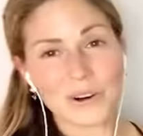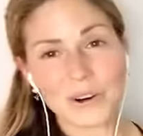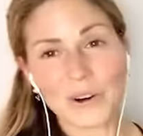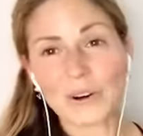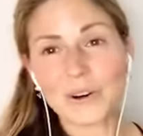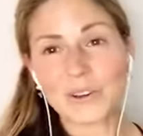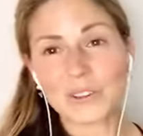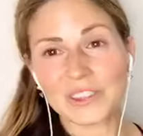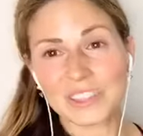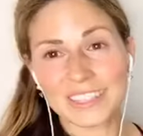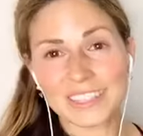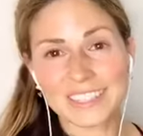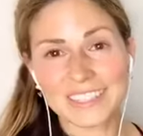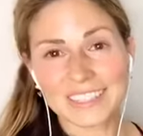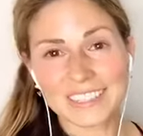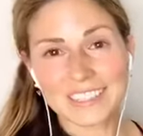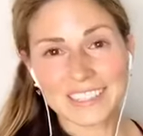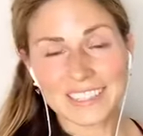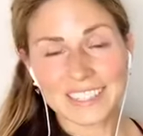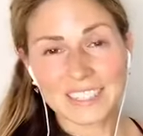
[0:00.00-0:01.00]
all
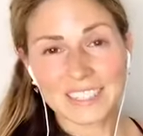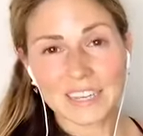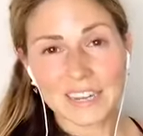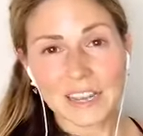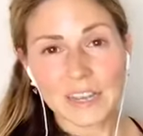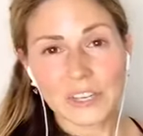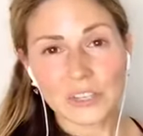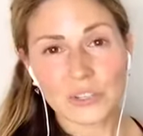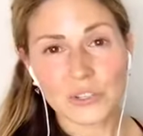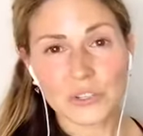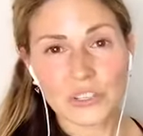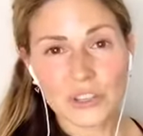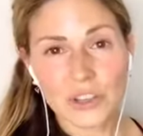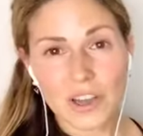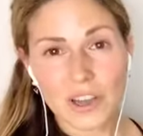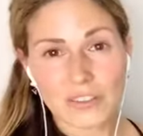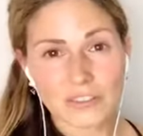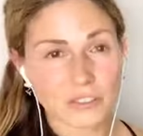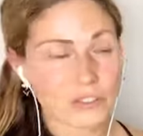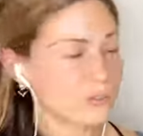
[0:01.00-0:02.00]
this. You still
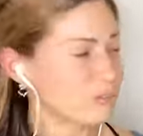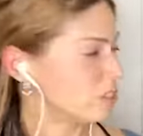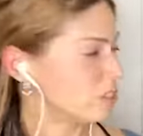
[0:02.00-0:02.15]
have to